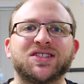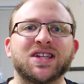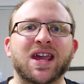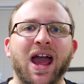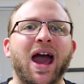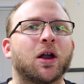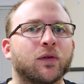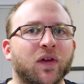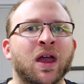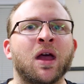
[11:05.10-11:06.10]
see out
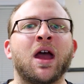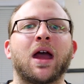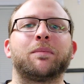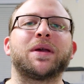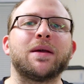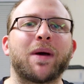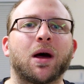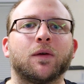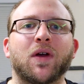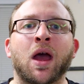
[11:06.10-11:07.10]
of it and peep
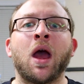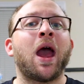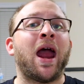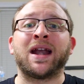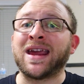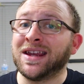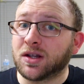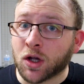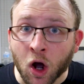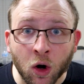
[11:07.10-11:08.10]
out of it, and
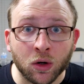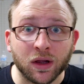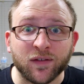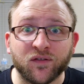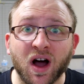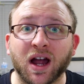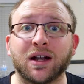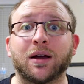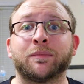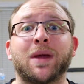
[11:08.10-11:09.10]
he's totally
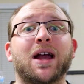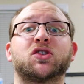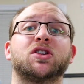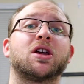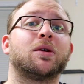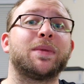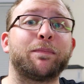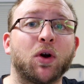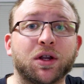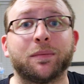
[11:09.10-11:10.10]
fine. I'm actually going to
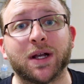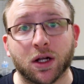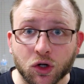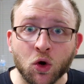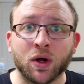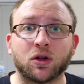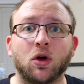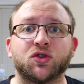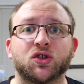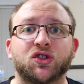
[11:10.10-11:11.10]
be putting him in a new
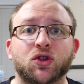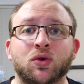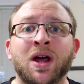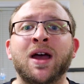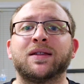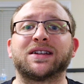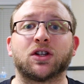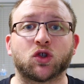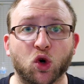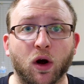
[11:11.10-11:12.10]
enclosure soon. That's
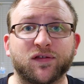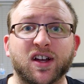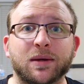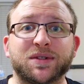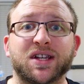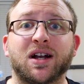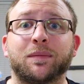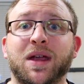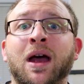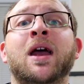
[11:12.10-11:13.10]
a trough type
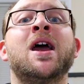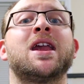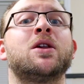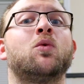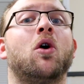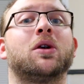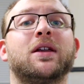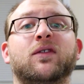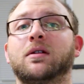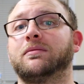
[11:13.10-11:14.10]
setup that he won't
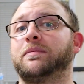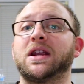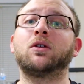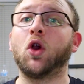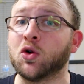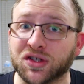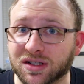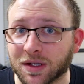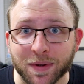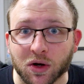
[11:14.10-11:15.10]
even be
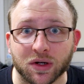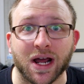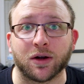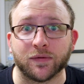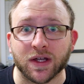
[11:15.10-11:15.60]
close to peering out